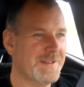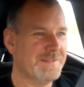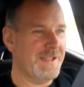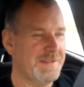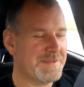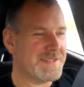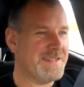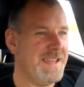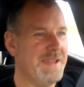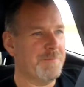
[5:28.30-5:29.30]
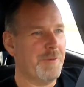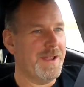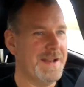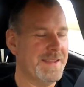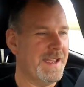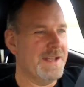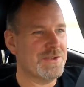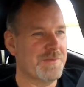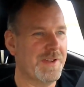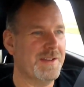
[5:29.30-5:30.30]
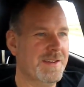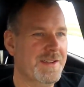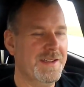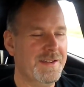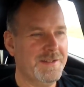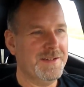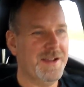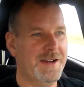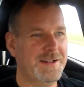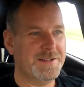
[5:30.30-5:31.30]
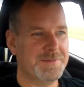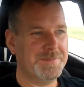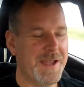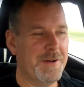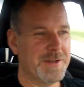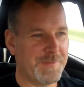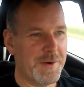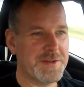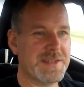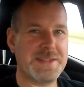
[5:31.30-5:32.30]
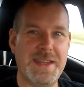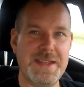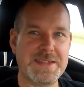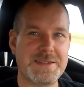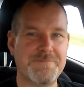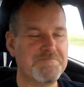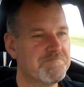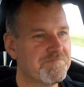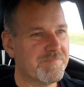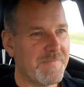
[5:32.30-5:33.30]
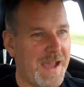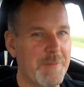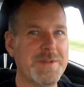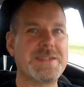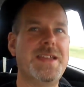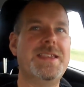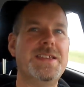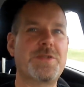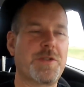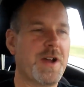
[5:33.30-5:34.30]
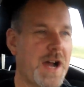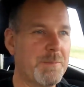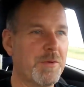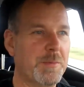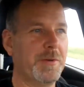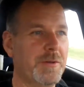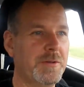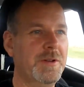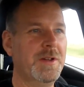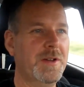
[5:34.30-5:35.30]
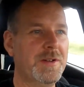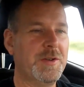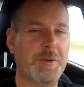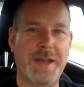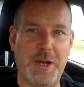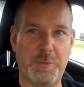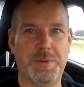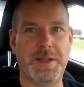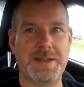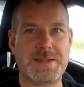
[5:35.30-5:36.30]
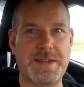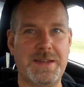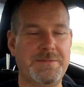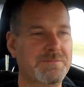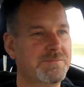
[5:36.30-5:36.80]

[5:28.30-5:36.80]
like seam right on the edge of it. Now, as far as the seats, I would say these are comparable to an airplane seat.